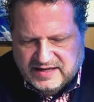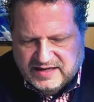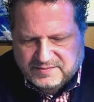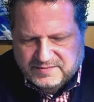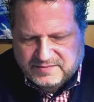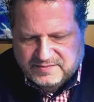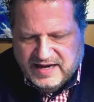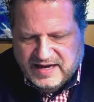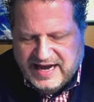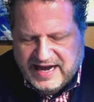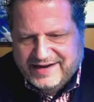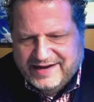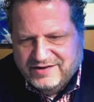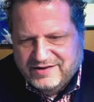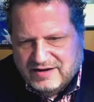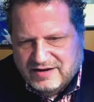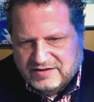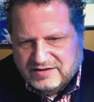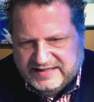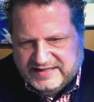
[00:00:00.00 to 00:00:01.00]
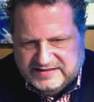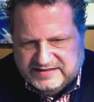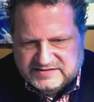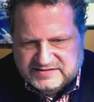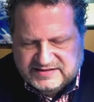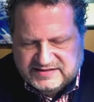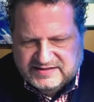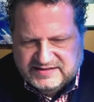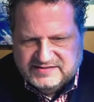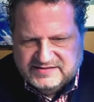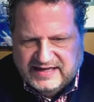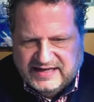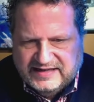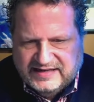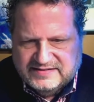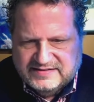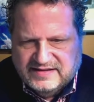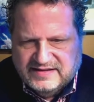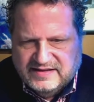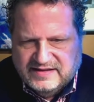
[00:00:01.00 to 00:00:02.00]
hierarchies, is
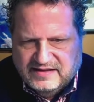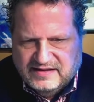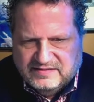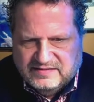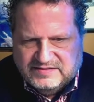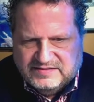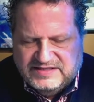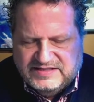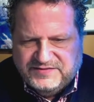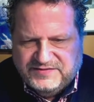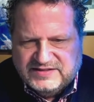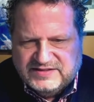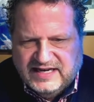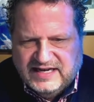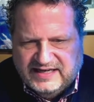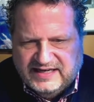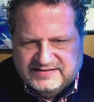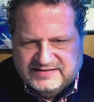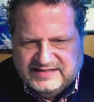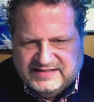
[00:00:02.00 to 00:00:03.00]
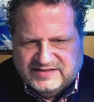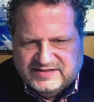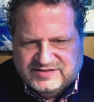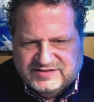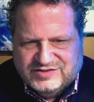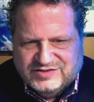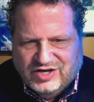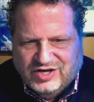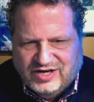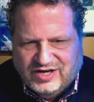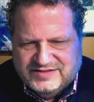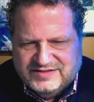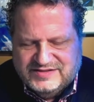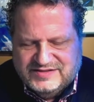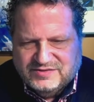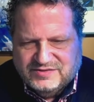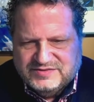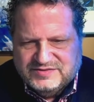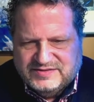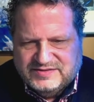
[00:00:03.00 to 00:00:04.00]
that different contexts cause
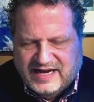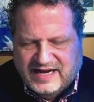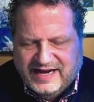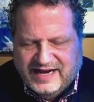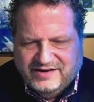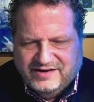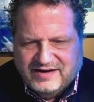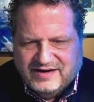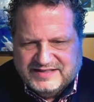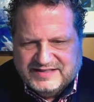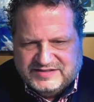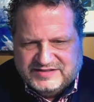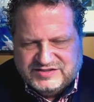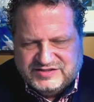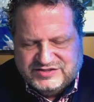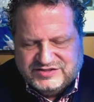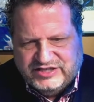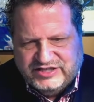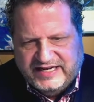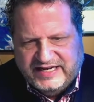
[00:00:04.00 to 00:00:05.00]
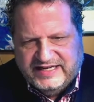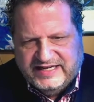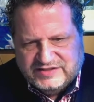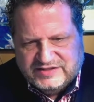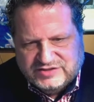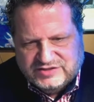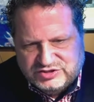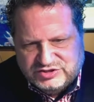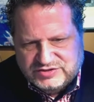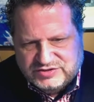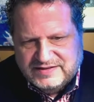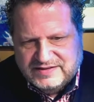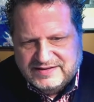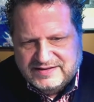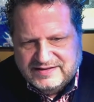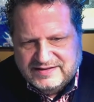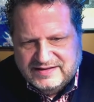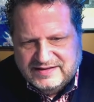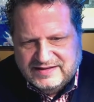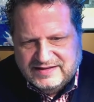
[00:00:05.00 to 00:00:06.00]
those hierarchies to change.
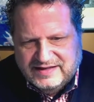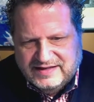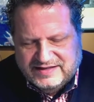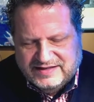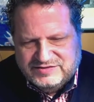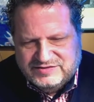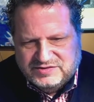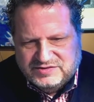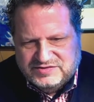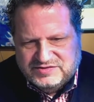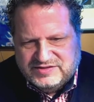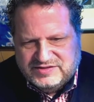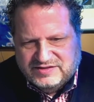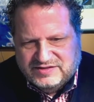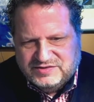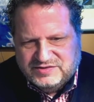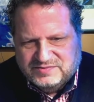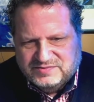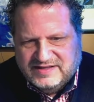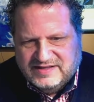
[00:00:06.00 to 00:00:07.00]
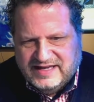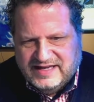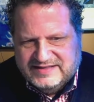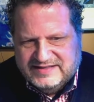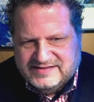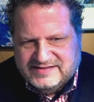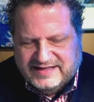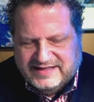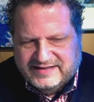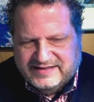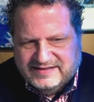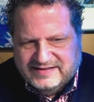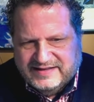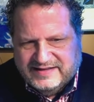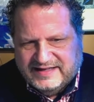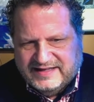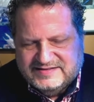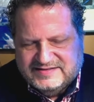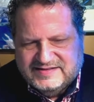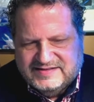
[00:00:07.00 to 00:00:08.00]
And so you start to realize like
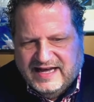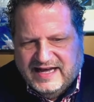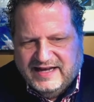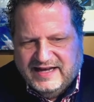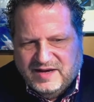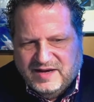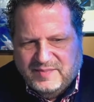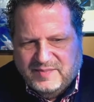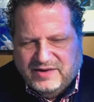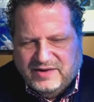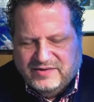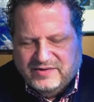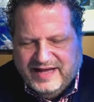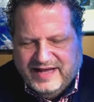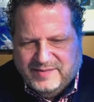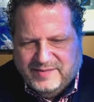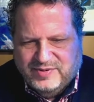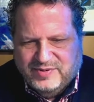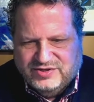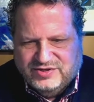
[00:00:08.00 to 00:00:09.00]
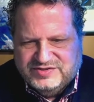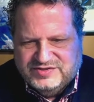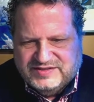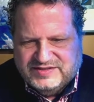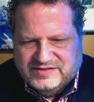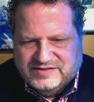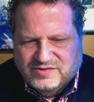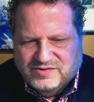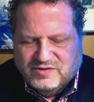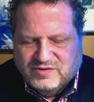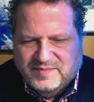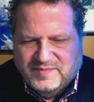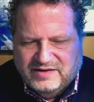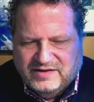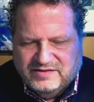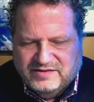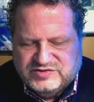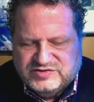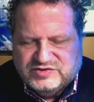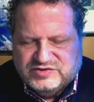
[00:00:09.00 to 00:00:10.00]
it's not about a person or
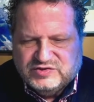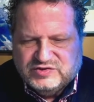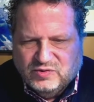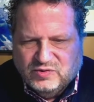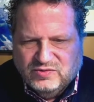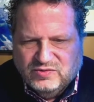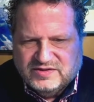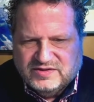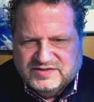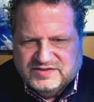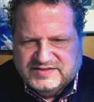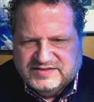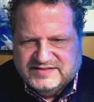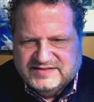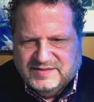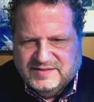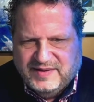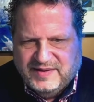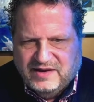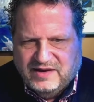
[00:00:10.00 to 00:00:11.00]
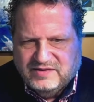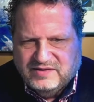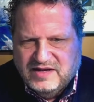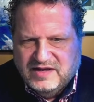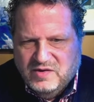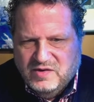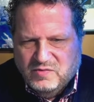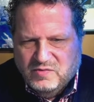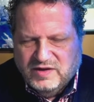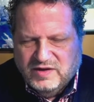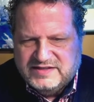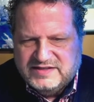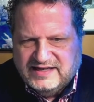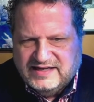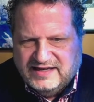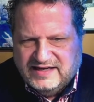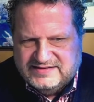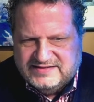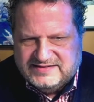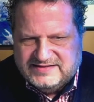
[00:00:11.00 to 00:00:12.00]
about scores. It's about what
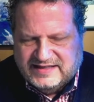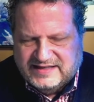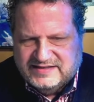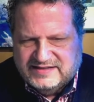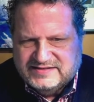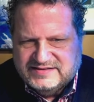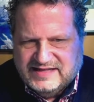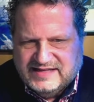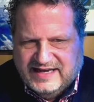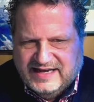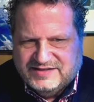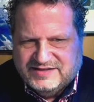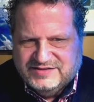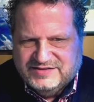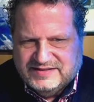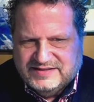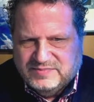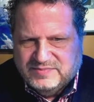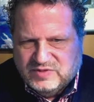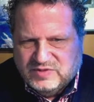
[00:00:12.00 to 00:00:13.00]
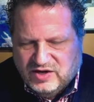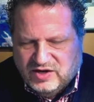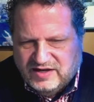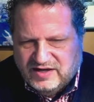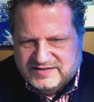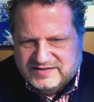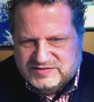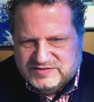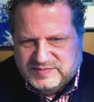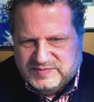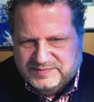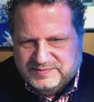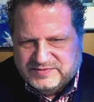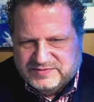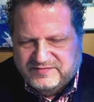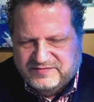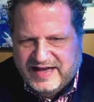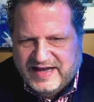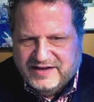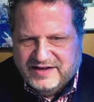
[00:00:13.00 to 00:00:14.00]
context actually causes people to
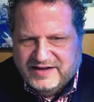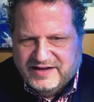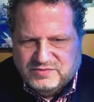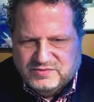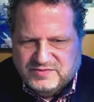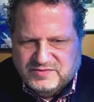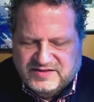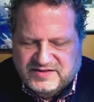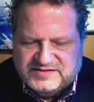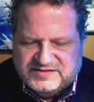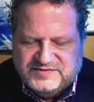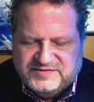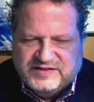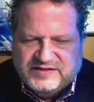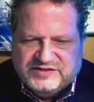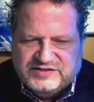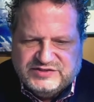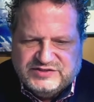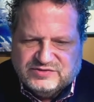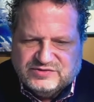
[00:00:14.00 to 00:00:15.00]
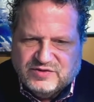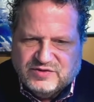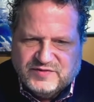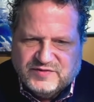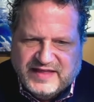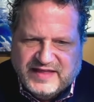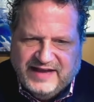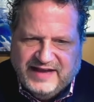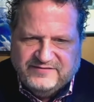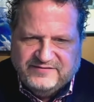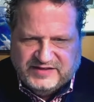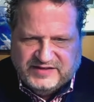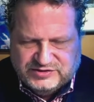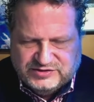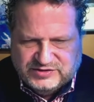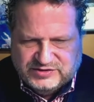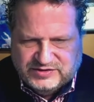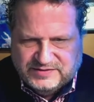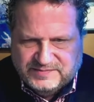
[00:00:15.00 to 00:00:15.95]
value this feature over that feature,